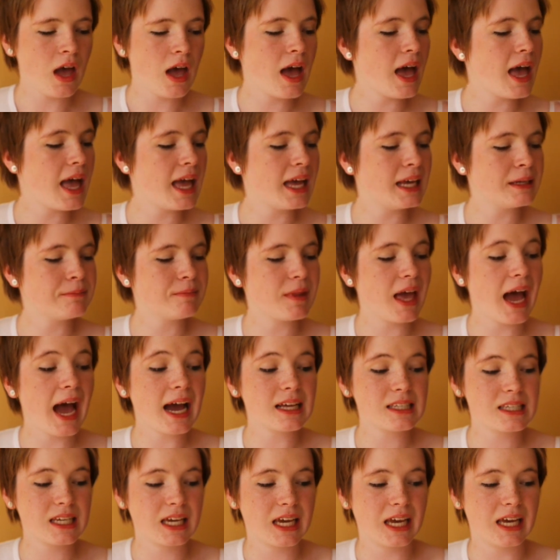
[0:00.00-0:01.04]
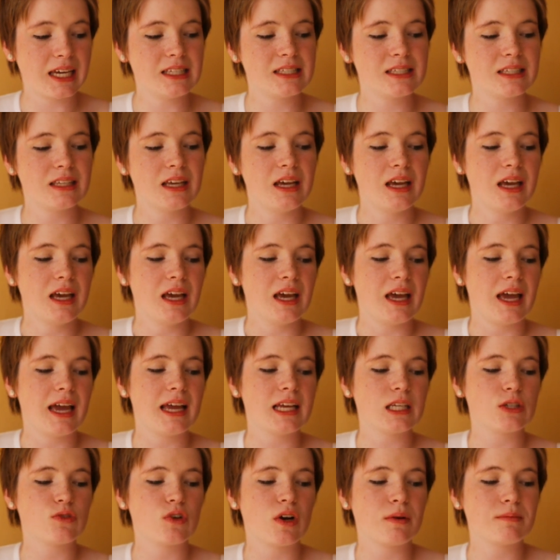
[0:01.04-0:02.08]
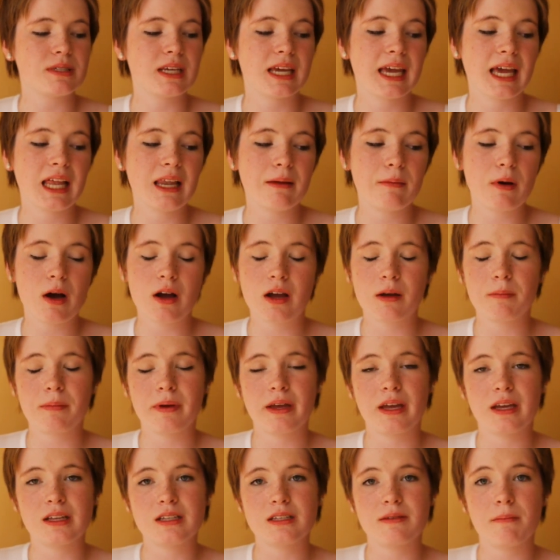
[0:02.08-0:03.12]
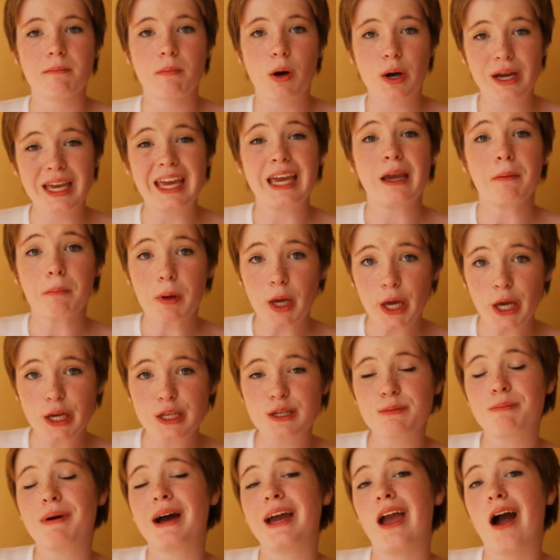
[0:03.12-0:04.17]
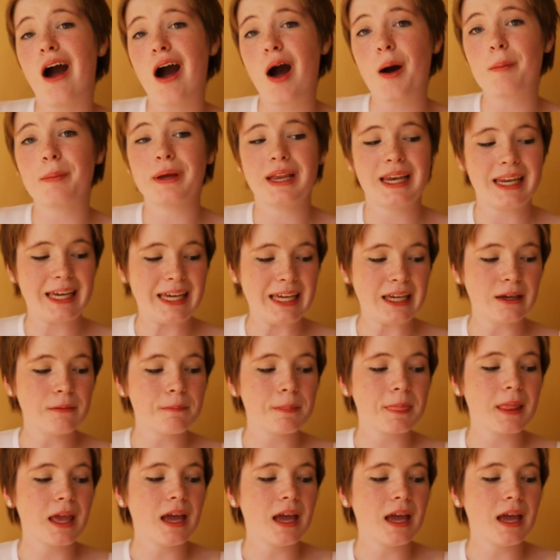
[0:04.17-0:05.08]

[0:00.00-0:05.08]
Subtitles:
Atticus is from To Kill a Mockingbird by Harper Lee,